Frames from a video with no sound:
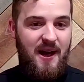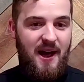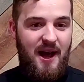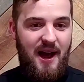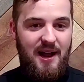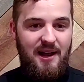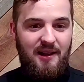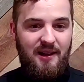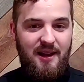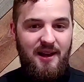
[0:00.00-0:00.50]

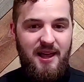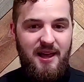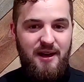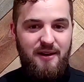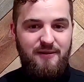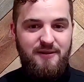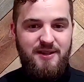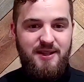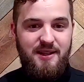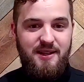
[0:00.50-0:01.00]
I
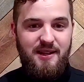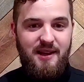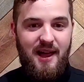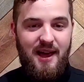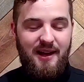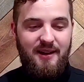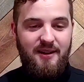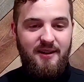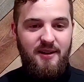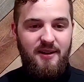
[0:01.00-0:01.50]
lived
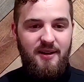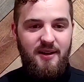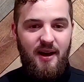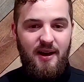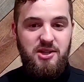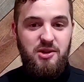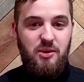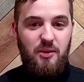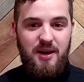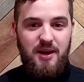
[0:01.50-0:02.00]
like
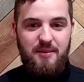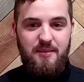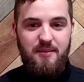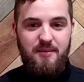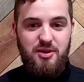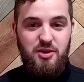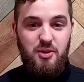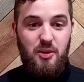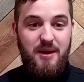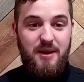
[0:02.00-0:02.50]
a
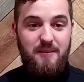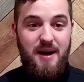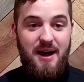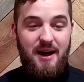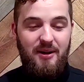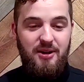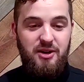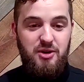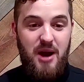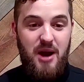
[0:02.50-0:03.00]
20
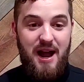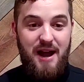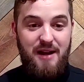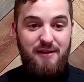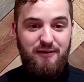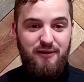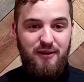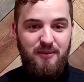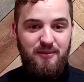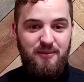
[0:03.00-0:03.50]
mile
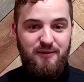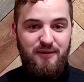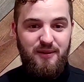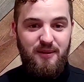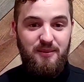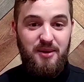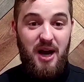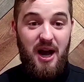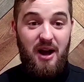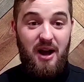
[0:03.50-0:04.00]
drive from
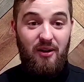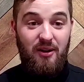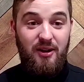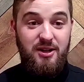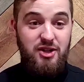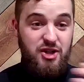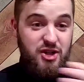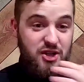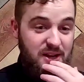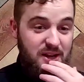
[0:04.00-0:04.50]

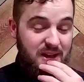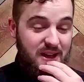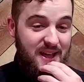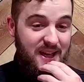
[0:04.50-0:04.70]
college,